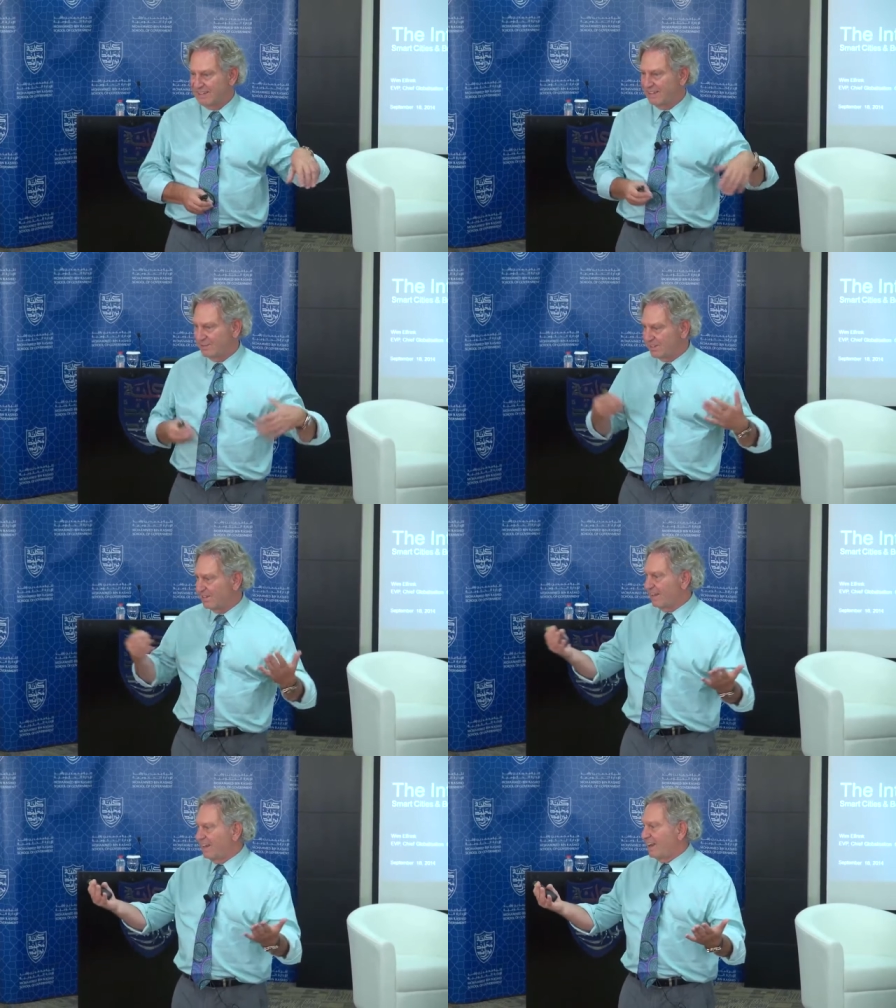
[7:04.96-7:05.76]
uh,
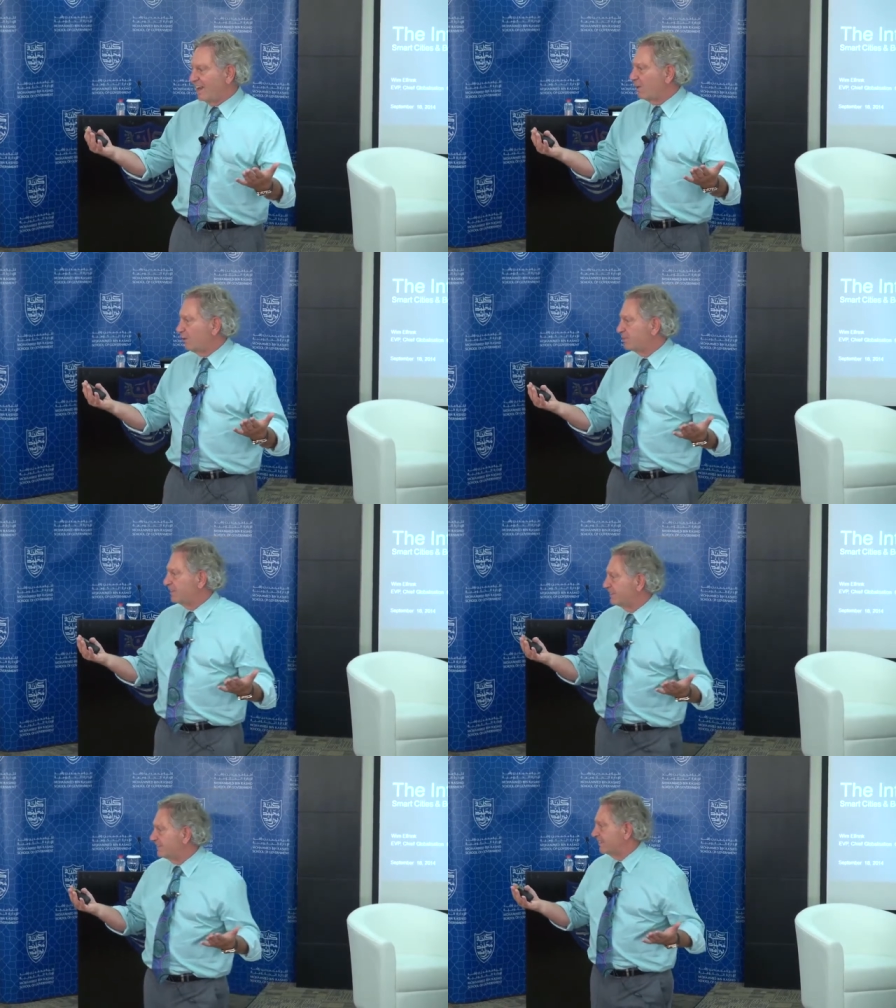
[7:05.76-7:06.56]
but I hope
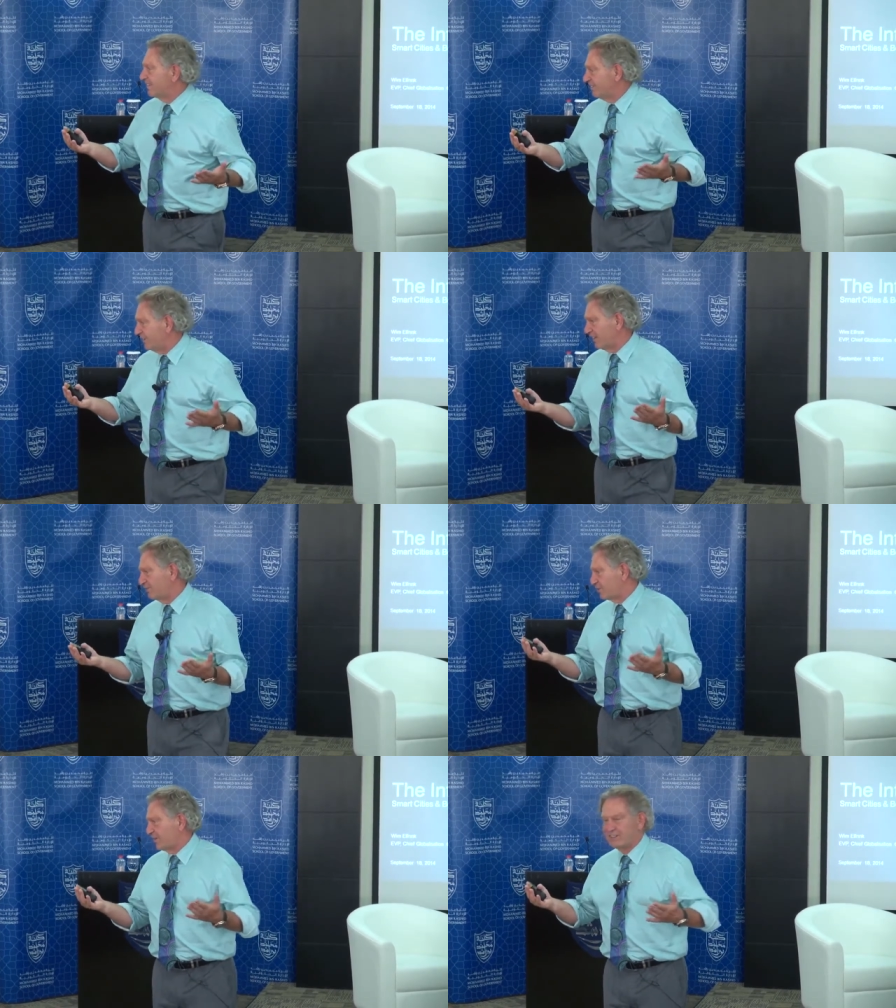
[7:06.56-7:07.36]
that uh, we'll
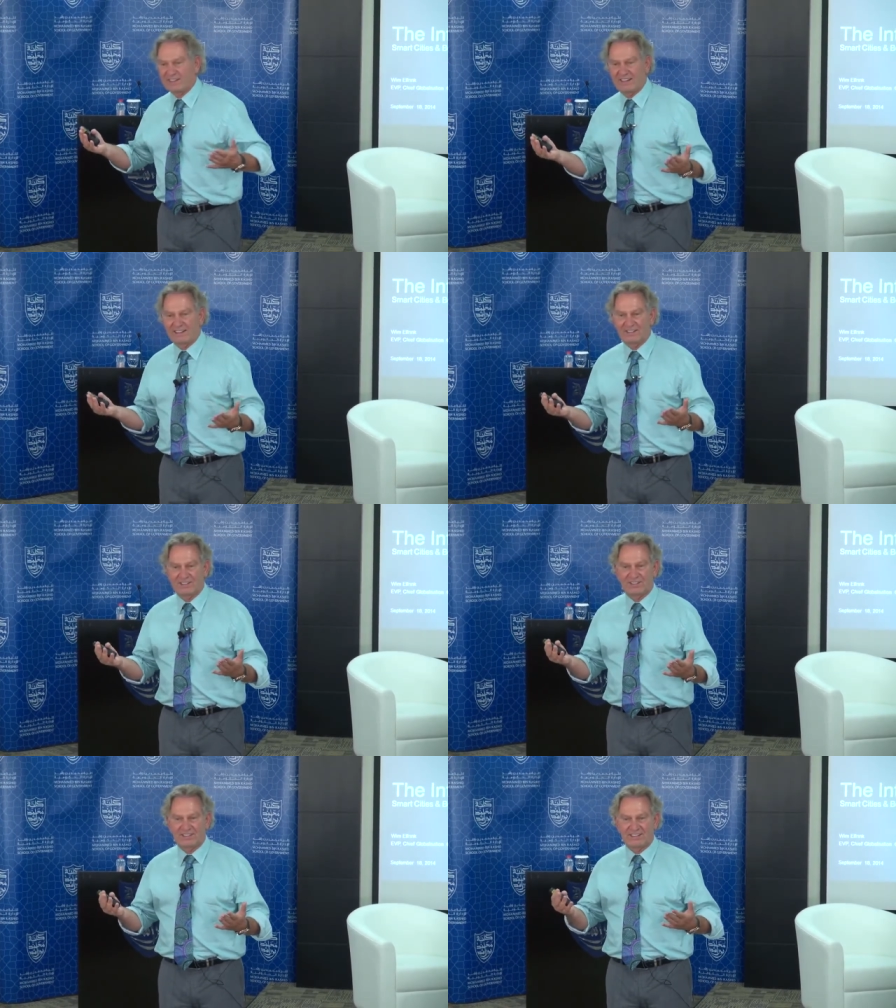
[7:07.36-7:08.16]
have a question and
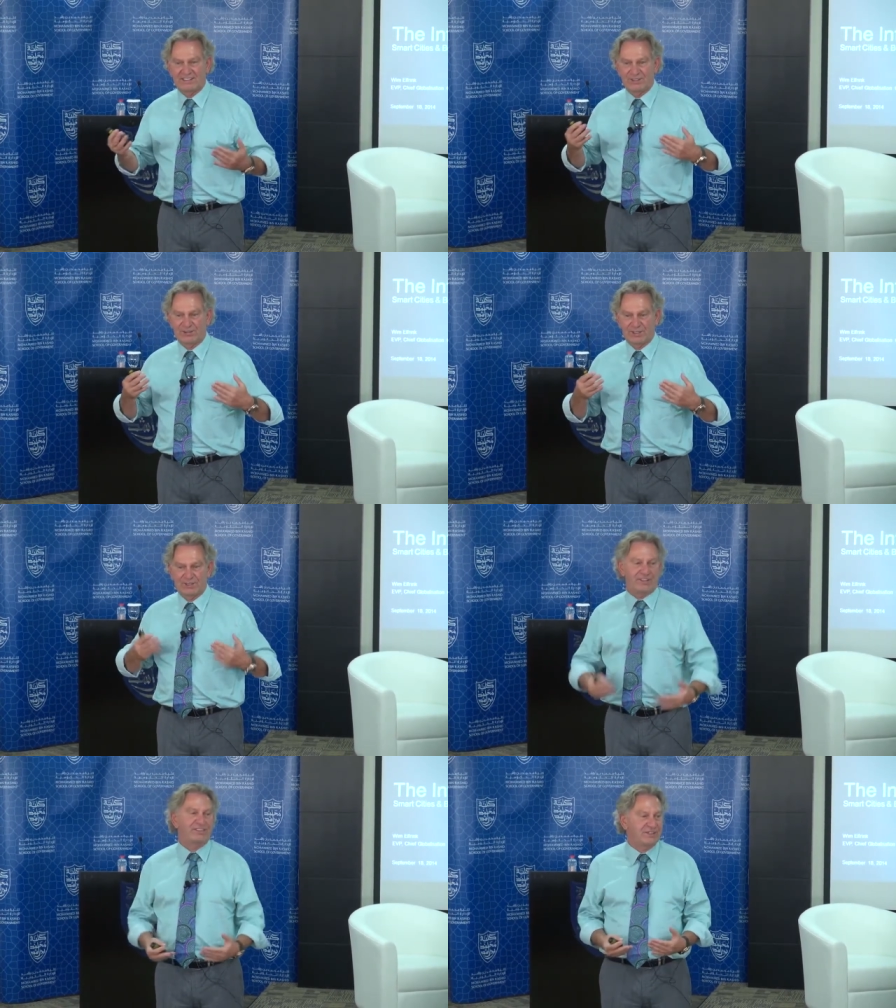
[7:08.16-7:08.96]
answer, and that you will
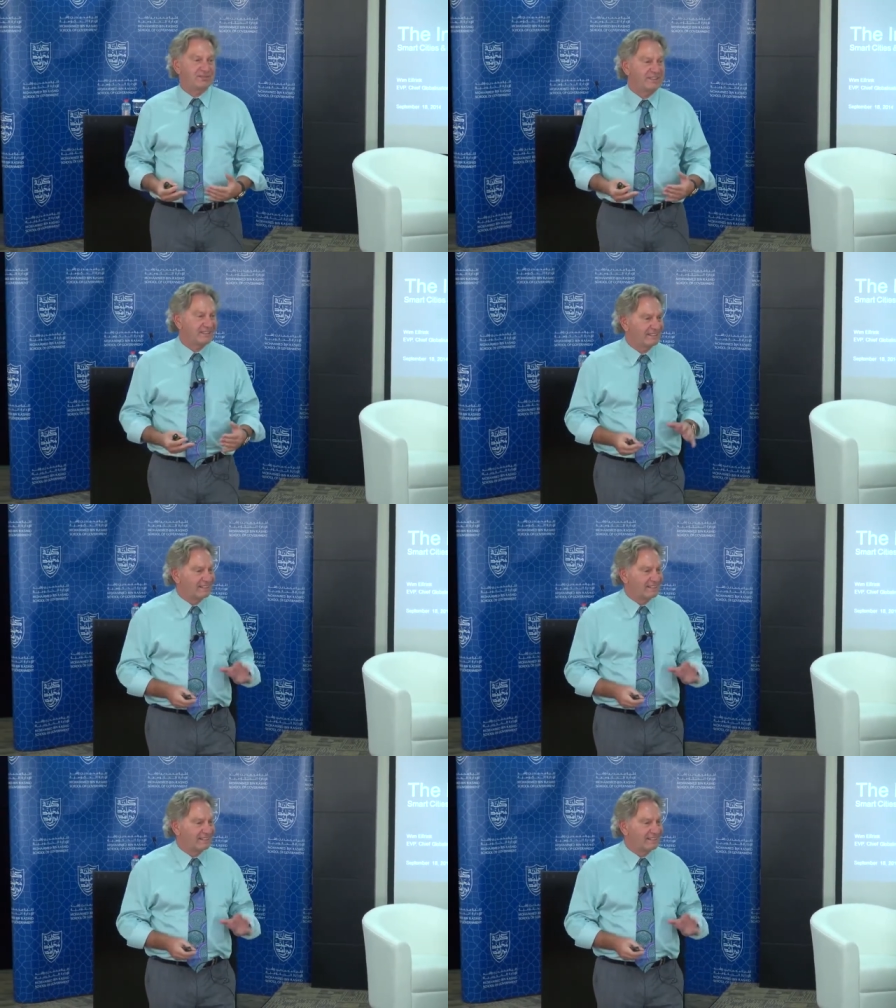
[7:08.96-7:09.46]
question me